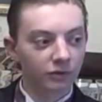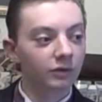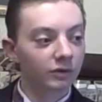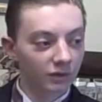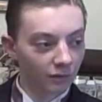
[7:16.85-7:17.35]

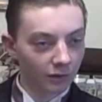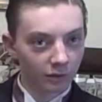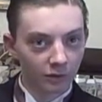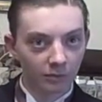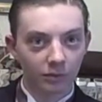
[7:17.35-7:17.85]
Couldn't you just look at
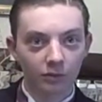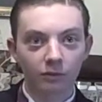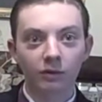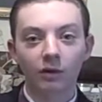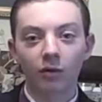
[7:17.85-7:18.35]
your
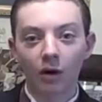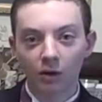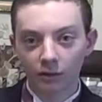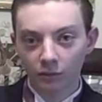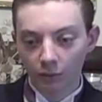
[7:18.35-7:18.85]
computer or the
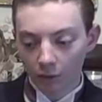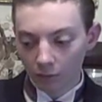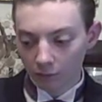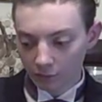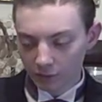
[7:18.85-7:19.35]
clock on the
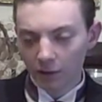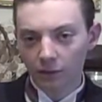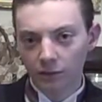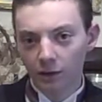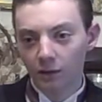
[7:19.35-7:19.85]
wall? Yeah,
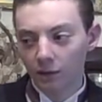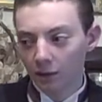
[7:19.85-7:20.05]
yeah.